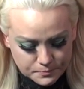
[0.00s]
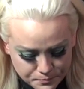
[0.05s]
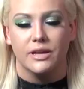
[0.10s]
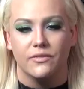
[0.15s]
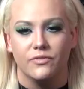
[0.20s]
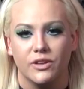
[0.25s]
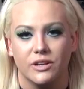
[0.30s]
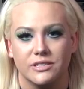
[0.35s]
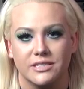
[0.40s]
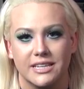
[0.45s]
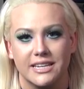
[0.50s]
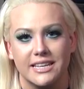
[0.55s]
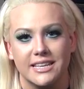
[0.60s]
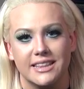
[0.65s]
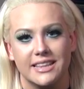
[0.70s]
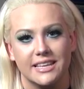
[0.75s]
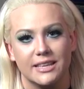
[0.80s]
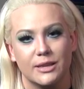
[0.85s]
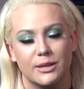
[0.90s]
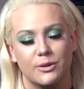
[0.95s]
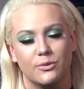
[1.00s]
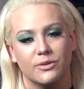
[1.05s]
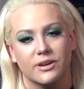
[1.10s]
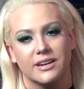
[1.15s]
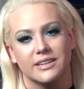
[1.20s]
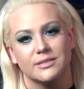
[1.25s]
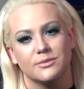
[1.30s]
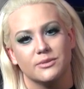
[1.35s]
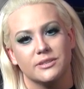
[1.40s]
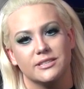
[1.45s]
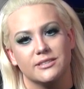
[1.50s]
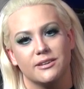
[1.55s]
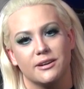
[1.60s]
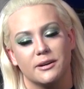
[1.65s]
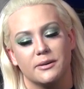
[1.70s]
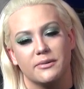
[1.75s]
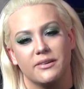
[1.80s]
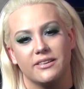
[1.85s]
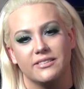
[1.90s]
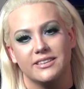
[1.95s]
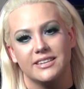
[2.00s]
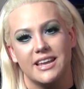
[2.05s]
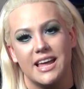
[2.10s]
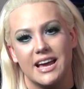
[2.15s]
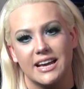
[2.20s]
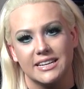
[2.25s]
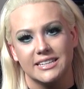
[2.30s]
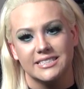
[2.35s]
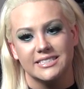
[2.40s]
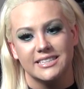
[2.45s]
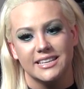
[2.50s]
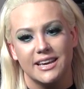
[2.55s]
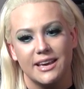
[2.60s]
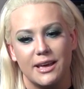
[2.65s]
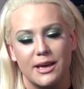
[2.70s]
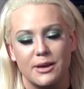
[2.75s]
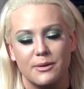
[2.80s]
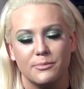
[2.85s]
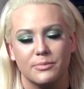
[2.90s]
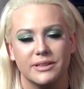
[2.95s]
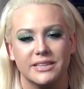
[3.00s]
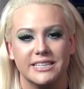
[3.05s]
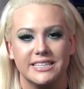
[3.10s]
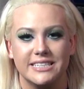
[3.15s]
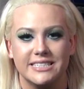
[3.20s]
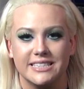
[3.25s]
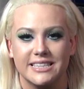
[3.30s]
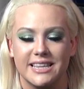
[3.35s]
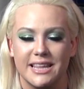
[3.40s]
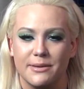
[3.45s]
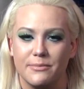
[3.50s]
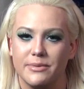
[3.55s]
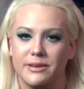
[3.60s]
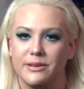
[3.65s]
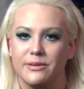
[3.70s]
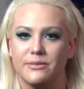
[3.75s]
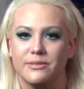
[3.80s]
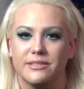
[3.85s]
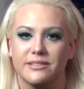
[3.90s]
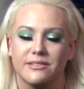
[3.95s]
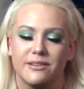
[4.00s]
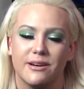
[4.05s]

If there's anything that you guys want to talk about next, please let me know in the